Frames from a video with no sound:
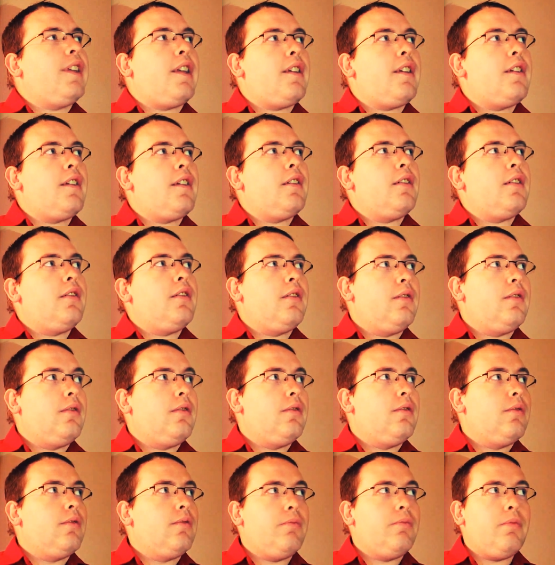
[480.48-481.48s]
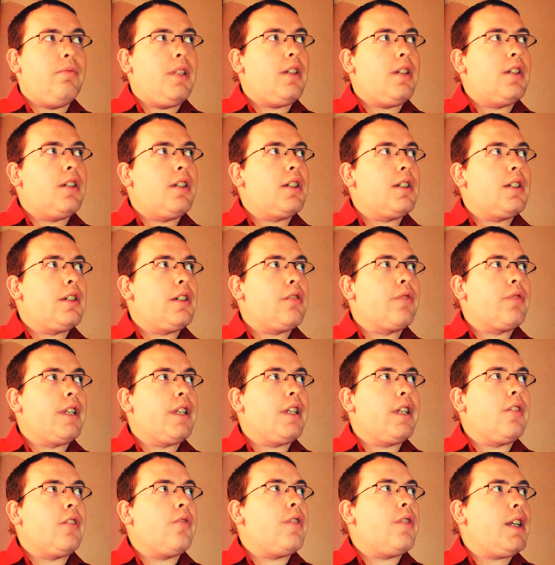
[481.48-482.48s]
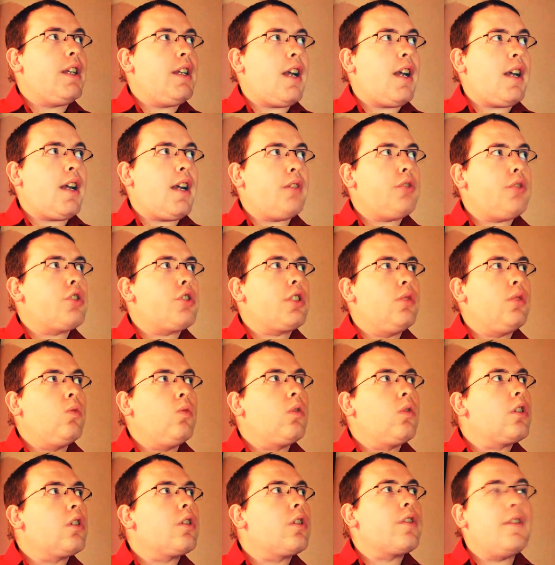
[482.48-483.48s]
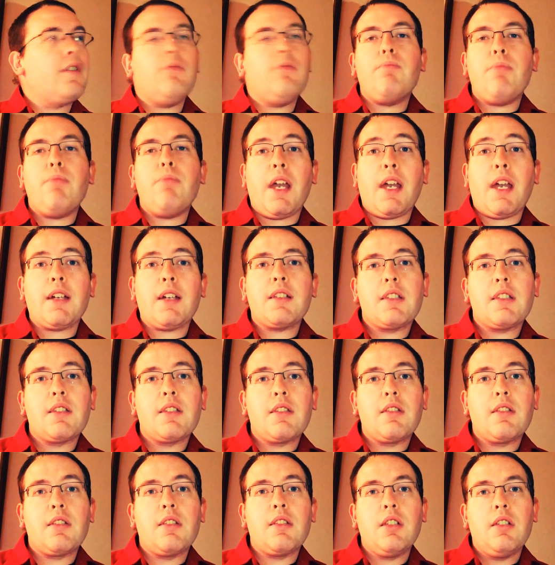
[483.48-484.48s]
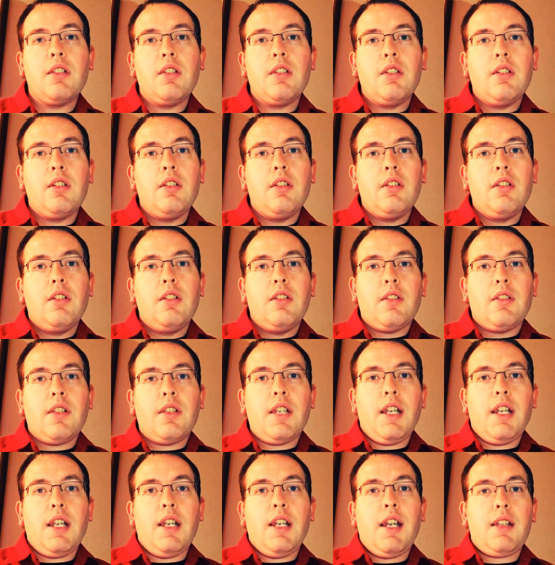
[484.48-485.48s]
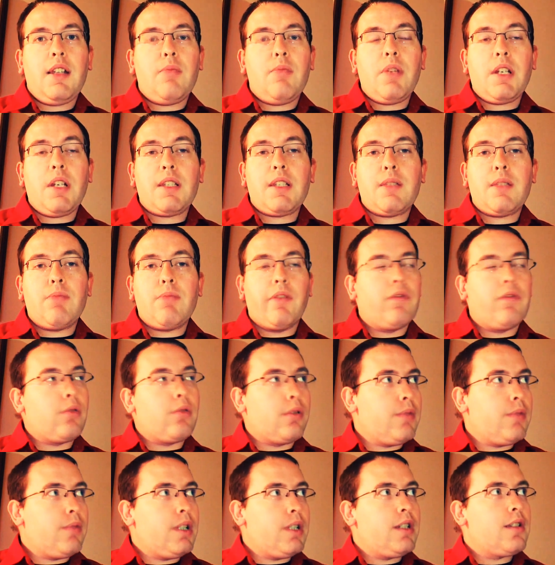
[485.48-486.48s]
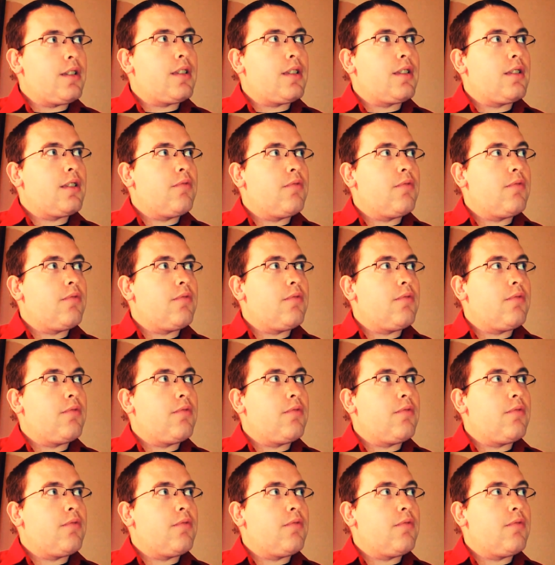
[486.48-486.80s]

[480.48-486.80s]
and Bianca Del Rio, they actually were the best. They had the best performance.